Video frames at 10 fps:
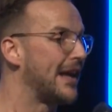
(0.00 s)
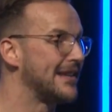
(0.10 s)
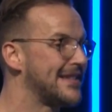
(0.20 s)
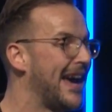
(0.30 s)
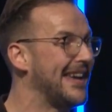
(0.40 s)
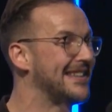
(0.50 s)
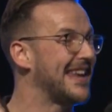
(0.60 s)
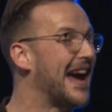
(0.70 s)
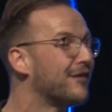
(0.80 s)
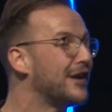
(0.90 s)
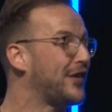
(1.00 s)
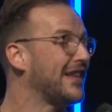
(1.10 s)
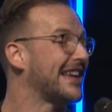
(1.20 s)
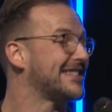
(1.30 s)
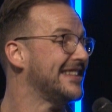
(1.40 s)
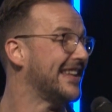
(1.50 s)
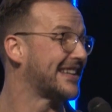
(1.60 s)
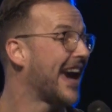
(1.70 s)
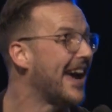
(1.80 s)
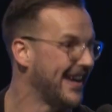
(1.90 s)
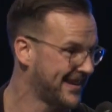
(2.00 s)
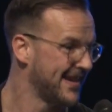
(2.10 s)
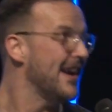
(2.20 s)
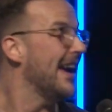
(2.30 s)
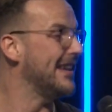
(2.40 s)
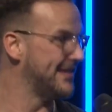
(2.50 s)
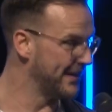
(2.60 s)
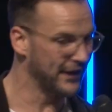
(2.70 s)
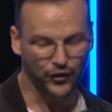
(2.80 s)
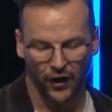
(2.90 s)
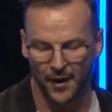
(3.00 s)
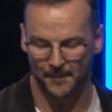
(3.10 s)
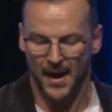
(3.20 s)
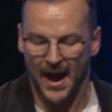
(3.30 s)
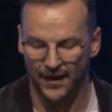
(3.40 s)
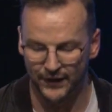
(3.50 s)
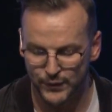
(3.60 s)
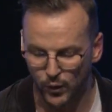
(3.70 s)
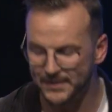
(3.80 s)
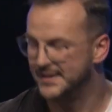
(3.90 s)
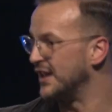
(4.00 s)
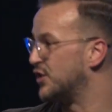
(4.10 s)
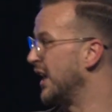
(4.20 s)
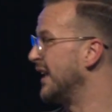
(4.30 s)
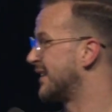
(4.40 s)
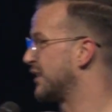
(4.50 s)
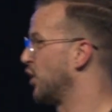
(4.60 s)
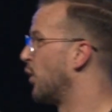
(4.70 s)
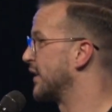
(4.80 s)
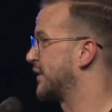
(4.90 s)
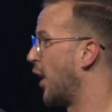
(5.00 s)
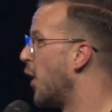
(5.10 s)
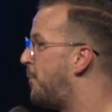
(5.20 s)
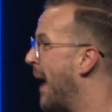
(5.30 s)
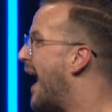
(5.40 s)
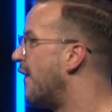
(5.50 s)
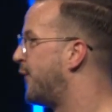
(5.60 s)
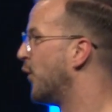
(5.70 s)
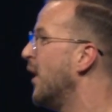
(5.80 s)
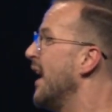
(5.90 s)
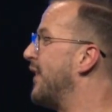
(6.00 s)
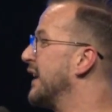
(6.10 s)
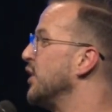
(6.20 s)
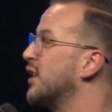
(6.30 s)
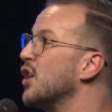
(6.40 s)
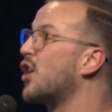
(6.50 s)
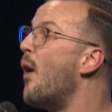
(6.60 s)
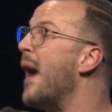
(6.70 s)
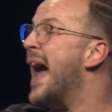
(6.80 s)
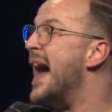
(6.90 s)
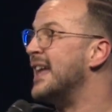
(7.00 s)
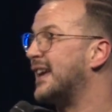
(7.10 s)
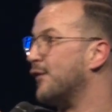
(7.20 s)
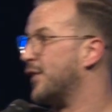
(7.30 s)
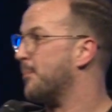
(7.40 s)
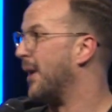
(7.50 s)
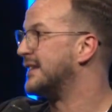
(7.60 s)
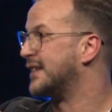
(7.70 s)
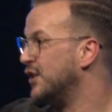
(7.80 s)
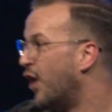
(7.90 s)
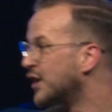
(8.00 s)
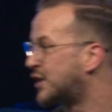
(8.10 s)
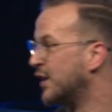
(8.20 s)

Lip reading: trying to say is everything that's in the cake is in the crumb. And this woman says, Jesus, you are so powerful that you can go ahead and give the bread to your